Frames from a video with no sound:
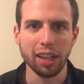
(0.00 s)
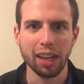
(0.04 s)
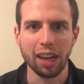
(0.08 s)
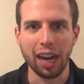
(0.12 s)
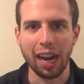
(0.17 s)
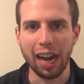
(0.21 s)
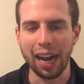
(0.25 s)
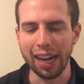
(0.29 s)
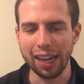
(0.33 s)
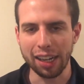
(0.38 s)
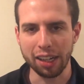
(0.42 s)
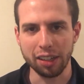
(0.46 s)

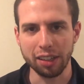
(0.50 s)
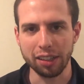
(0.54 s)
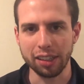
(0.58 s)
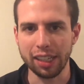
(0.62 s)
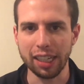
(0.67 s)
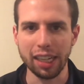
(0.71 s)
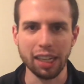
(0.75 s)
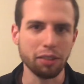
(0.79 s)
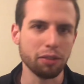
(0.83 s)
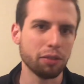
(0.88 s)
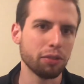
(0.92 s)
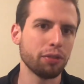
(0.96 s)
I could
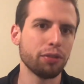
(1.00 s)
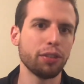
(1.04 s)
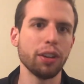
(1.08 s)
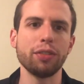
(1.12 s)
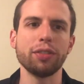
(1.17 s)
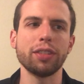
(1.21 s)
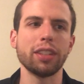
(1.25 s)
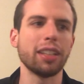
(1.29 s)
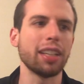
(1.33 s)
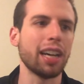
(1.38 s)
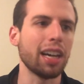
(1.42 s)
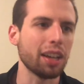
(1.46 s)
get
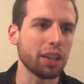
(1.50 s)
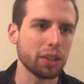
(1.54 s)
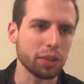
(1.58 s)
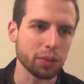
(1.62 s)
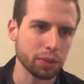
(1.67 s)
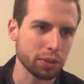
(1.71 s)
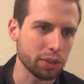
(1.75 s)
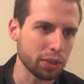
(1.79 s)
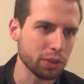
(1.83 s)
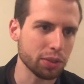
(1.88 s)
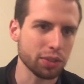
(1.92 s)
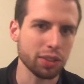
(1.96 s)
$50
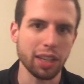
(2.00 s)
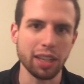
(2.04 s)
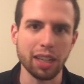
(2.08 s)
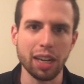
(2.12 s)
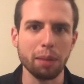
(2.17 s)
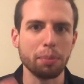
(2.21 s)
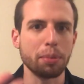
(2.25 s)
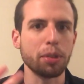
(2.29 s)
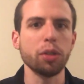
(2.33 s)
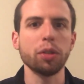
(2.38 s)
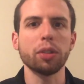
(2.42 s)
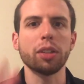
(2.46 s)
when you sign
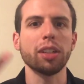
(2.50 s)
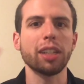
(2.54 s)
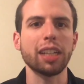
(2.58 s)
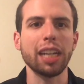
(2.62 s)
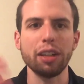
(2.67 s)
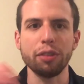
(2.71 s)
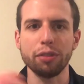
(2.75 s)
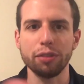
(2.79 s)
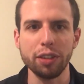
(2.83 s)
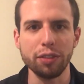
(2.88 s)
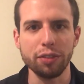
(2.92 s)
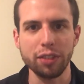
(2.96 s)
up. You could get
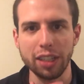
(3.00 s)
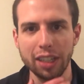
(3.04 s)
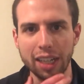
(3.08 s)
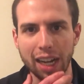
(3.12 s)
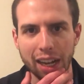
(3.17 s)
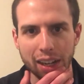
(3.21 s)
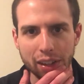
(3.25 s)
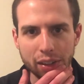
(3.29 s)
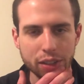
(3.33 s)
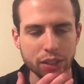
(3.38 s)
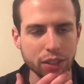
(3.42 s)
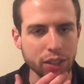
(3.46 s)

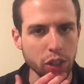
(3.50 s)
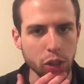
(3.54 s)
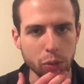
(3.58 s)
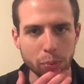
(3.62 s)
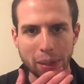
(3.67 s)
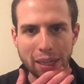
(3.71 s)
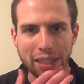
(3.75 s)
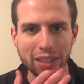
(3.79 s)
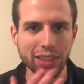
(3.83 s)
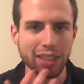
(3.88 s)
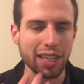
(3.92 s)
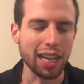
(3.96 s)
$50 just
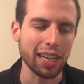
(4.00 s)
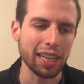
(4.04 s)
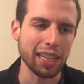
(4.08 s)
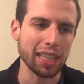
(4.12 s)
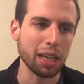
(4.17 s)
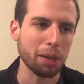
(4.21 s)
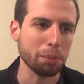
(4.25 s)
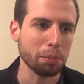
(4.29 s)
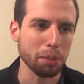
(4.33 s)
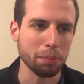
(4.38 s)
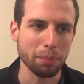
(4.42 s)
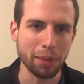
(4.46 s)
by signing
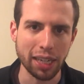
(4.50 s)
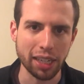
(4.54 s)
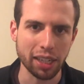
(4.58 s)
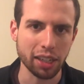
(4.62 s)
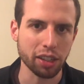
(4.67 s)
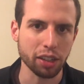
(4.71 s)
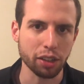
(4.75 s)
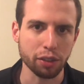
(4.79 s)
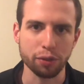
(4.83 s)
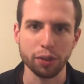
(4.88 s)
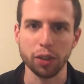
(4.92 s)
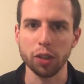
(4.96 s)
up and making
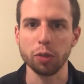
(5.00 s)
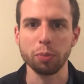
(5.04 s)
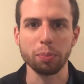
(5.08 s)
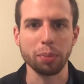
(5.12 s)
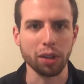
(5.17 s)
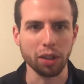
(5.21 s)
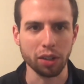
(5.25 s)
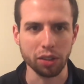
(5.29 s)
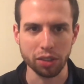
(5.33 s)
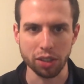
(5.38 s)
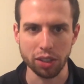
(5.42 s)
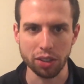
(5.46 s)
your first
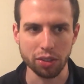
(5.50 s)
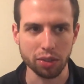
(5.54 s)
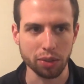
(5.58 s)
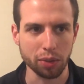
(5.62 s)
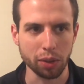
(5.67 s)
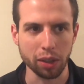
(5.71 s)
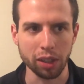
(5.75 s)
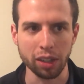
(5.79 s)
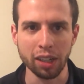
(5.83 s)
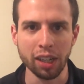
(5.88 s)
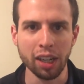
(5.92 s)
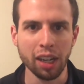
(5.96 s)
purchase,
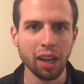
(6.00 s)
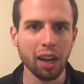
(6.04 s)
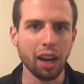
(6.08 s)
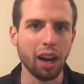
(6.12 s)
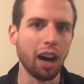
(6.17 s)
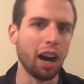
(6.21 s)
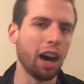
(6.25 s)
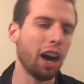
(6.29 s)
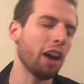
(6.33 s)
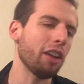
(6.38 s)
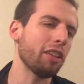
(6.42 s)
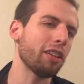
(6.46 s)
or
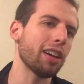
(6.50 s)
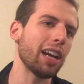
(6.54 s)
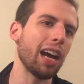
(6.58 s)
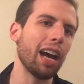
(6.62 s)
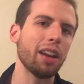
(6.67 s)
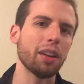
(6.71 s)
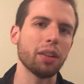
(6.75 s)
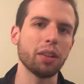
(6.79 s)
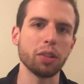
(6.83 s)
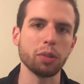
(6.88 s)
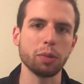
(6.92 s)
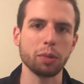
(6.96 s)

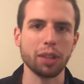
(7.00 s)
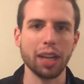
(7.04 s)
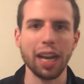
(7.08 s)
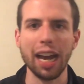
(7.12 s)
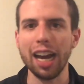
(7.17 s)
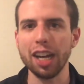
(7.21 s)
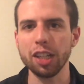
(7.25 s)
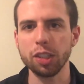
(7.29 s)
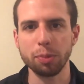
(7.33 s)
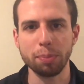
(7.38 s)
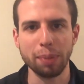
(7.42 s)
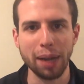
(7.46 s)
$100
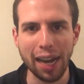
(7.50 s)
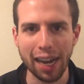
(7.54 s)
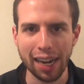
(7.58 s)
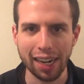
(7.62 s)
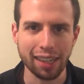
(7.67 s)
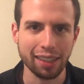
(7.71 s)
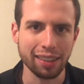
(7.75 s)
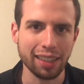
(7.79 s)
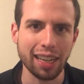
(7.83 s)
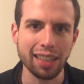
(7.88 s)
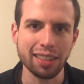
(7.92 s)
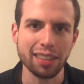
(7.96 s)
cash back
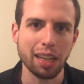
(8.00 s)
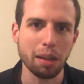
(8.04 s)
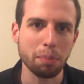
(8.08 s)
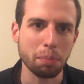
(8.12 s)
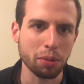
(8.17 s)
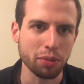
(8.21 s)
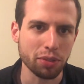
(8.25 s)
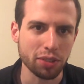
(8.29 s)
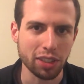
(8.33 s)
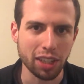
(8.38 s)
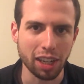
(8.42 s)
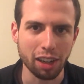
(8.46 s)
and that type
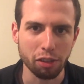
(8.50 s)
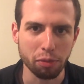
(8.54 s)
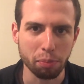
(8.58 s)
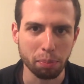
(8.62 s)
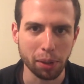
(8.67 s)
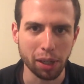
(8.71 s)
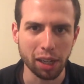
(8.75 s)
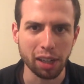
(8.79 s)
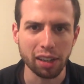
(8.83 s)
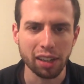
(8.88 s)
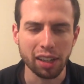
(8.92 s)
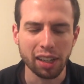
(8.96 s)
of stuff.
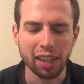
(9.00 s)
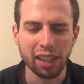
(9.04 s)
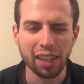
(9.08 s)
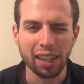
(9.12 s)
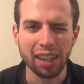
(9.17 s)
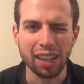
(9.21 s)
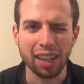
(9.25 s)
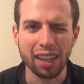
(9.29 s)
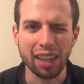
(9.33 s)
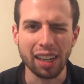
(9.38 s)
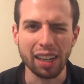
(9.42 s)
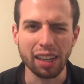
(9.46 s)
But
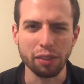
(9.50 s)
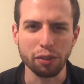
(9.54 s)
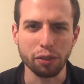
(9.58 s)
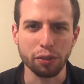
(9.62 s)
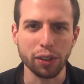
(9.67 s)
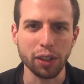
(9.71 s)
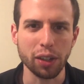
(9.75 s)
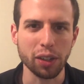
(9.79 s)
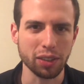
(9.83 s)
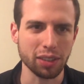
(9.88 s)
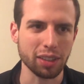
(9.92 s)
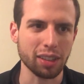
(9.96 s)
it
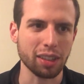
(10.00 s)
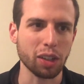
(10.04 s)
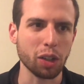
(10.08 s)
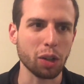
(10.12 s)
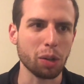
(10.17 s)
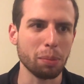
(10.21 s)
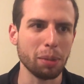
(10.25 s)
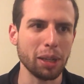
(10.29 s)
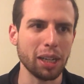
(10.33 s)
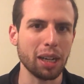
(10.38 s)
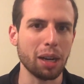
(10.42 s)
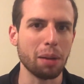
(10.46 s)
feels a little
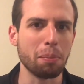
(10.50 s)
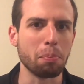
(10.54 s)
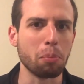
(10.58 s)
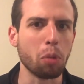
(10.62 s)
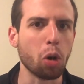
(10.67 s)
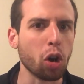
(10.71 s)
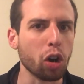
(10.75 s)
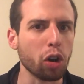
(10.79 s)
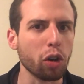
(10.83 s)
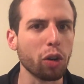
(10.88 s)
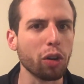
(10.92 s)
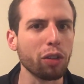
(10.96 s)
bit
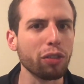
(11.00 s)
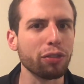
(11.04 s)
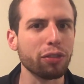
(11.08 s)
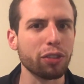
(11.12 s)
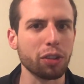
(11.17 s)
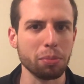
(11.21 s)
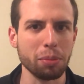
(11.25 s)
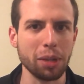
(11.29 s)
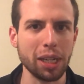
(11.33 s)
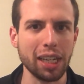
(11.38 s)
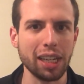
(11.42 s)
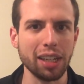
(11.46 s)
immoral for
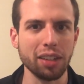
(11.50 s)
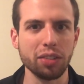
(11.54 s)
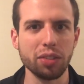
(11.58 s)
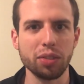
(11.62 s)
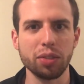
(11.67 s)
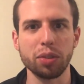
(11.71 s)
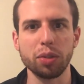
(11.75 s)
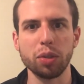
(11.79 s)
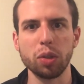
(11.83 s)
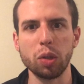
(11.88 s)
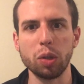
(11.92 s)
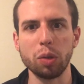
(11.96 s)
me
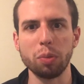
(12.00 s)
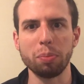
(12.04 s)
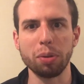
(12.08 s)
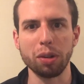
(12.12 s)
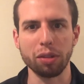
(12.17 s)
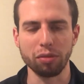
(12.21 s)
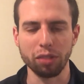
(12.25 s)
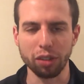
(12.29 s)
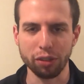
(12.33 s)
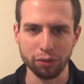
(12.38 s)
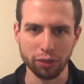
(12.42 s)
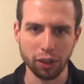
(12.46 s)
to put
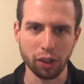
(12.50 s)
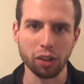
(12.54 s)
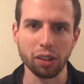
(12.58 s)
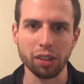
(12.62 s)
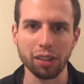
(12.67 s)
referral